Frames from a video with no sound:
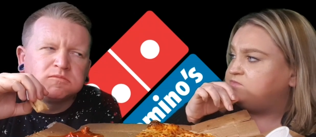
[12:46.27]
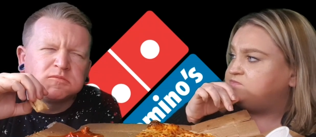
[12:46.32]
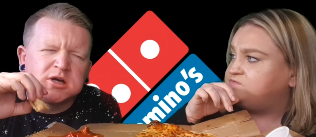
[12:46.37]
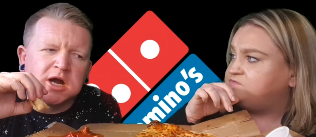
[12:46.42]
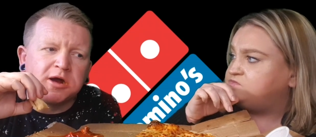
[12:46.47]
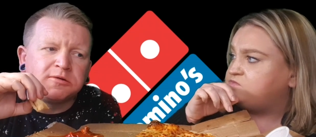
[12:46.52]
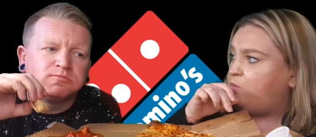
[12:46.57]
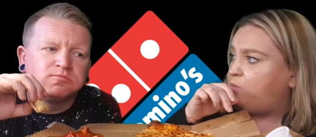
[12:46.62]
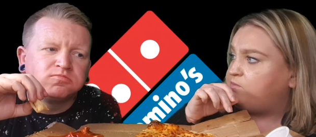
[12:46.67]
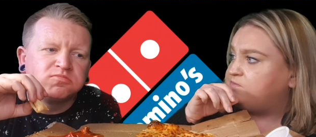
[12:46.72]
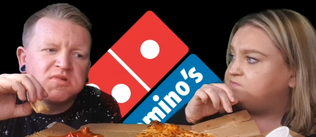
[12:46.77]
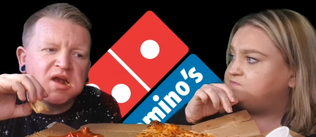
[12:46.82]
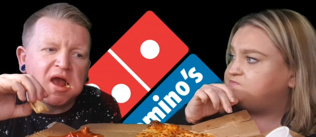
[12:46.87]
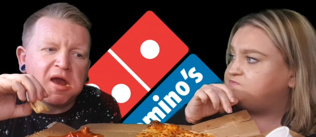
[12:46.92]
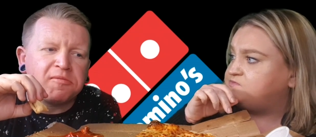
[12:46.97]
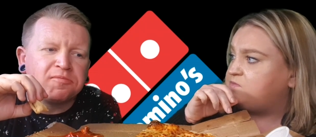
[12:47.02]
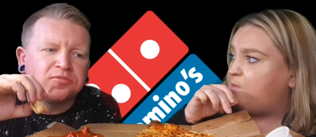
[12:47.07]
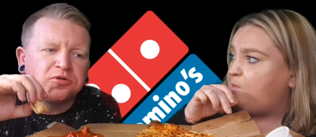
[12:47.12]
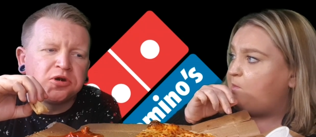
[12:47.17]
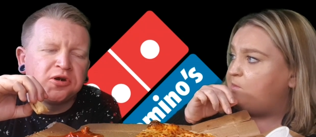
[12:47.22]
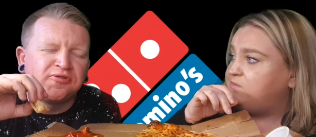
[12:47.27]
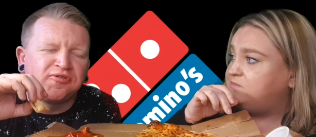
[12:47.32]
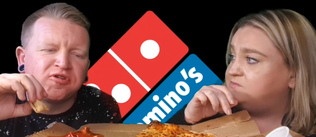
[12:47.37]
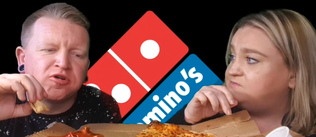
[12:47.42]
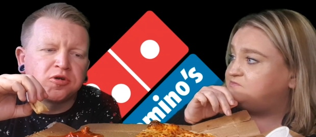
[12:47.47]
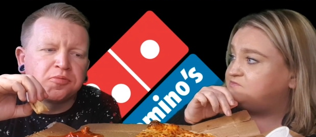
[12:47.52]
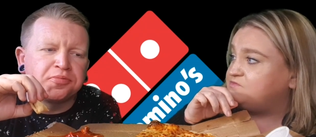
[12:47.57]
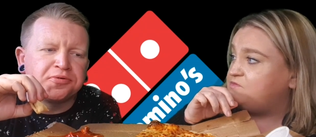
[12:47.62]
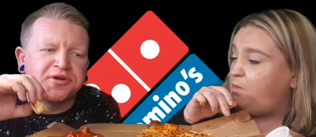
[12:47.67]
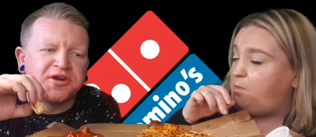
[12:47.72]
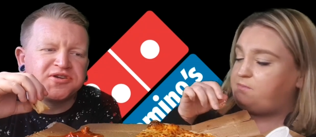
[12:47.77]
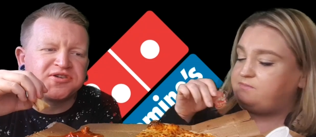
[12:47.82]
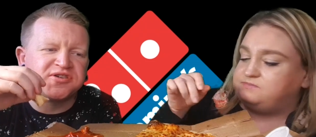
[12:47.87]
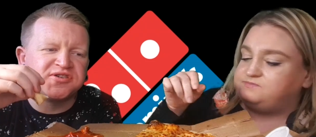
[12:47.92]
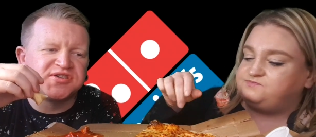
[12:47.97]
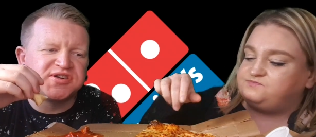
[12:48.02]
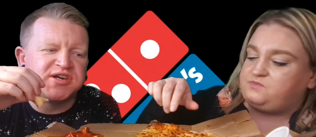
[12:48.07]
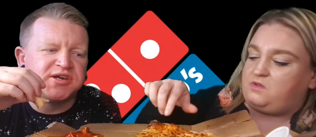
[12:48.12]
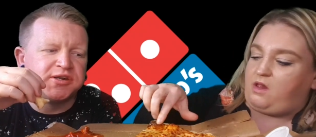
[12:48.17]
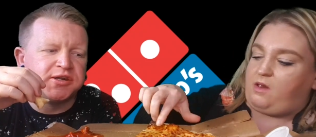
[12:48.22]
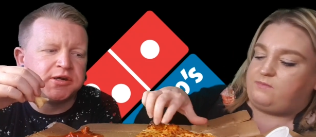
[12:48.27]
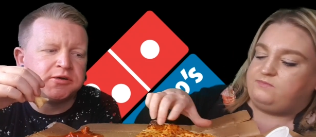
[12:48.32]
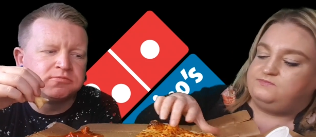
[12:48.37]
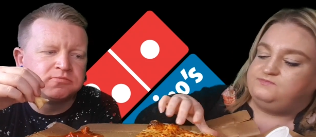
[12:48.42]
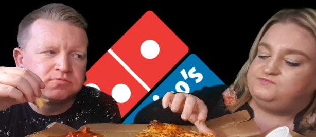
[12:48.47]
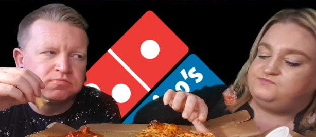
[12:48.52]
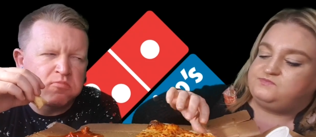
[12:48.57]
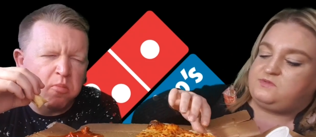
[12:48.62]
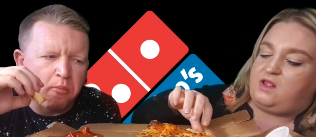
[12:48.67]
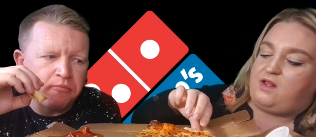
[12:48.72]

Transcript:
Speaker 1: Well, yeah. Only for a couple of days he's here, though.